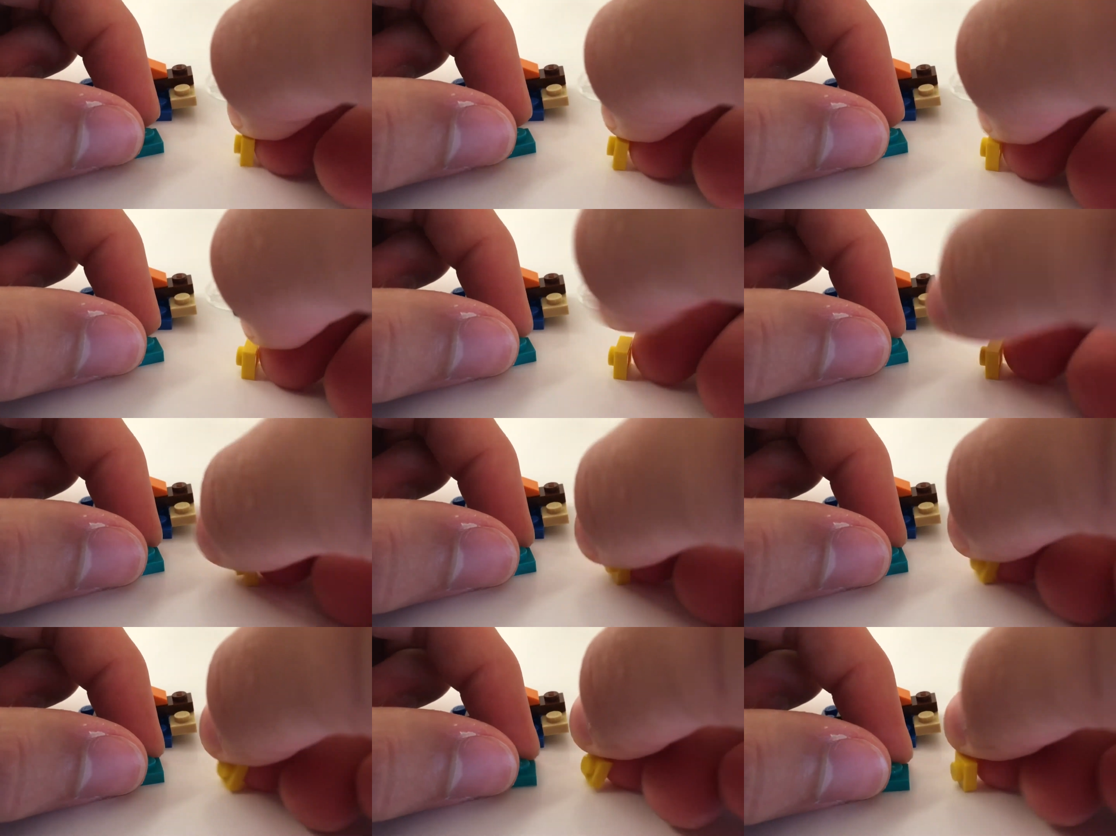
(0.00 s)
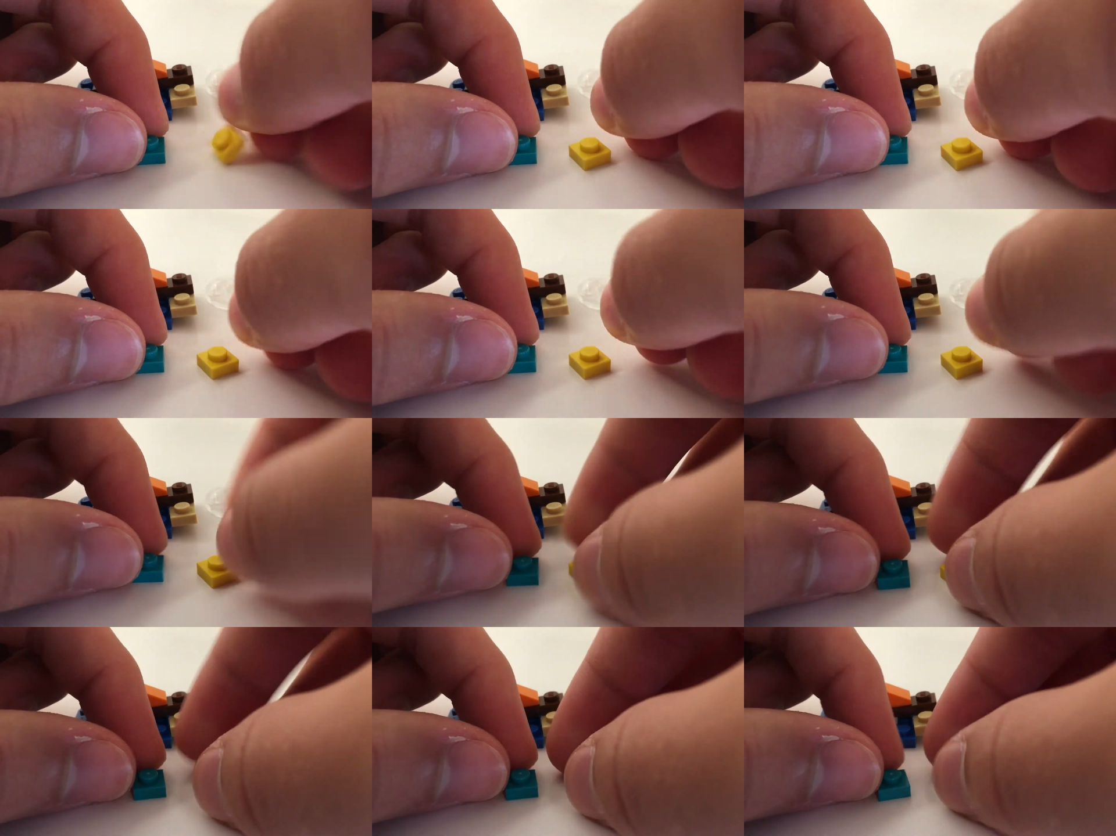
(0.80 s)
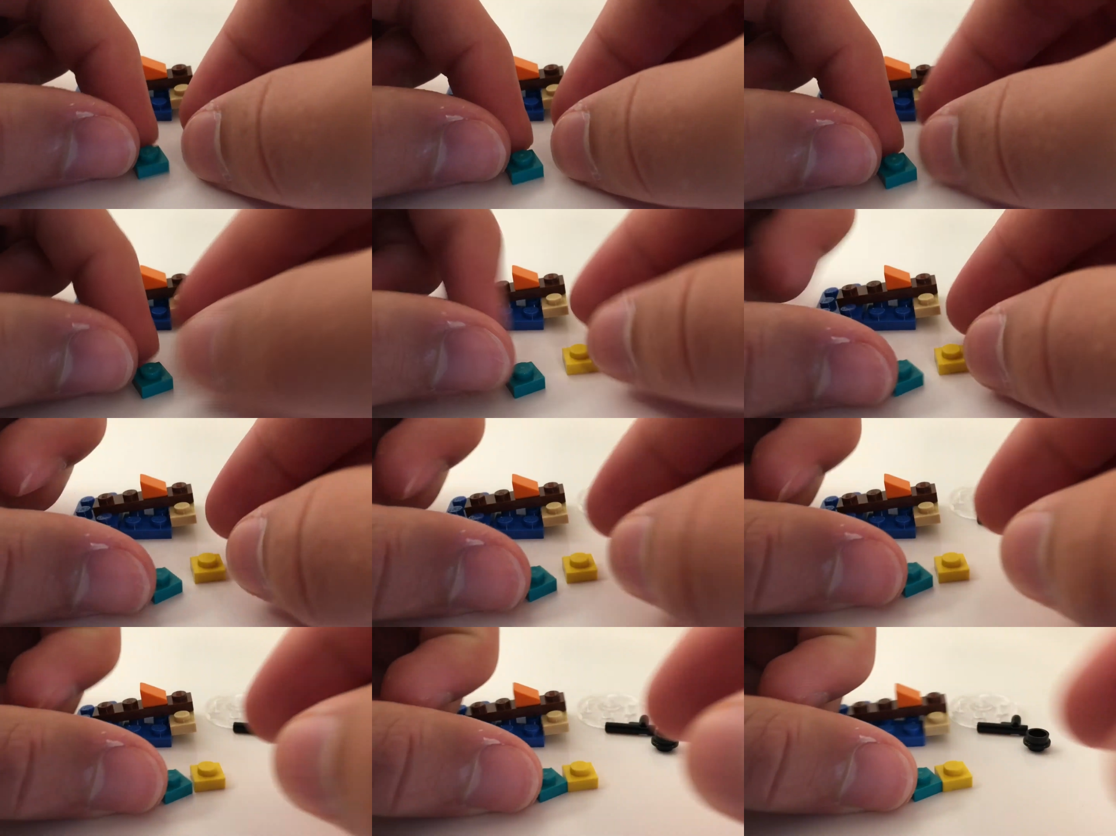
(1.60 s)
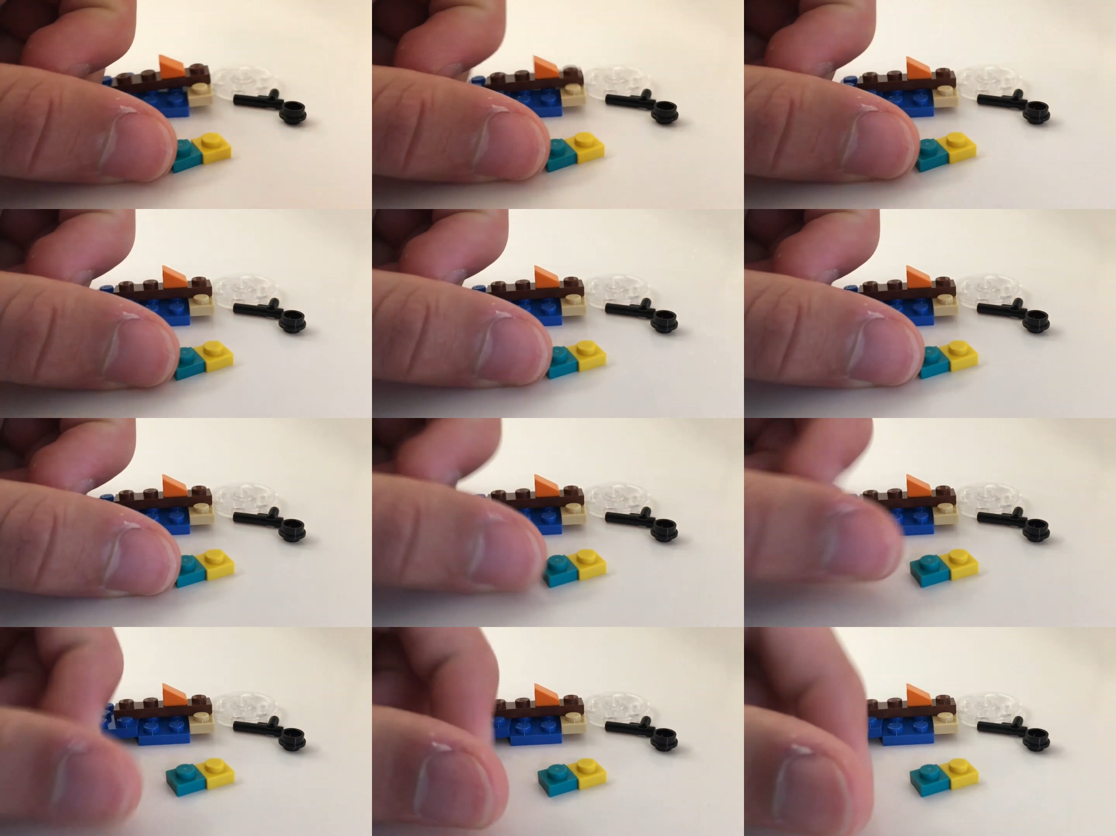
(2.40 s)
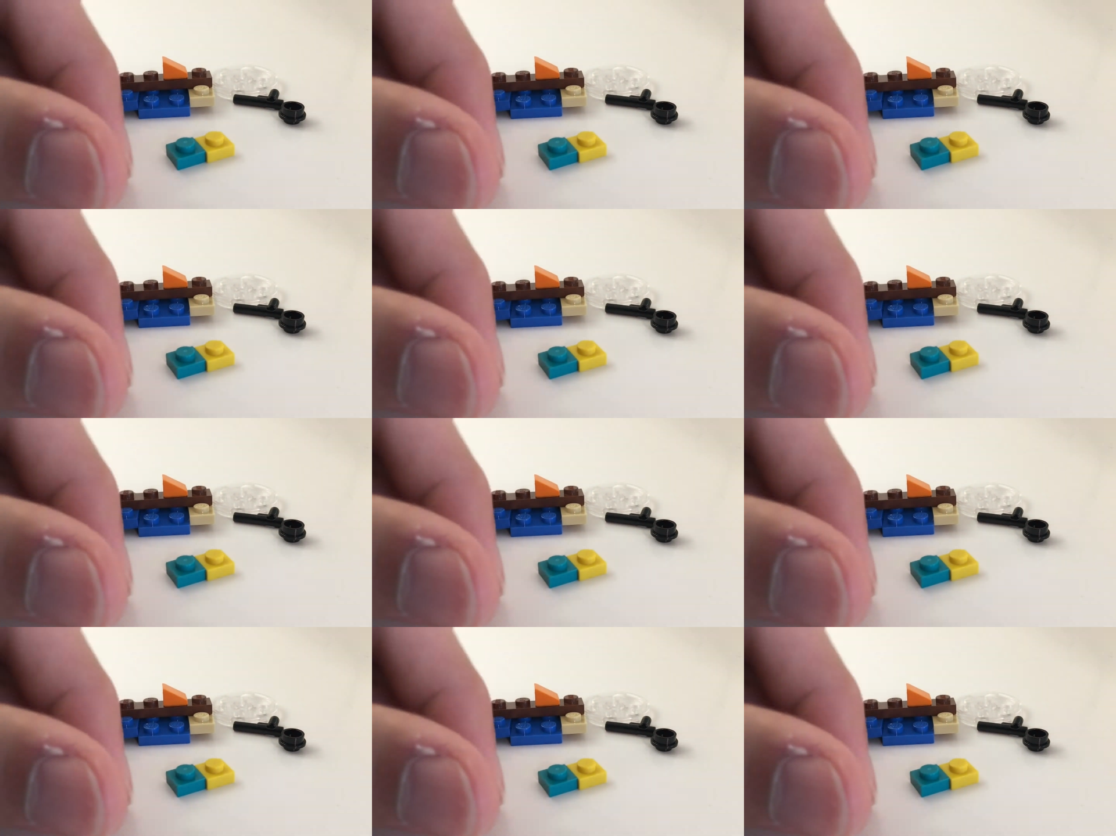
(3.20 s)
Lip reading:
Nobody's mouth can be seen.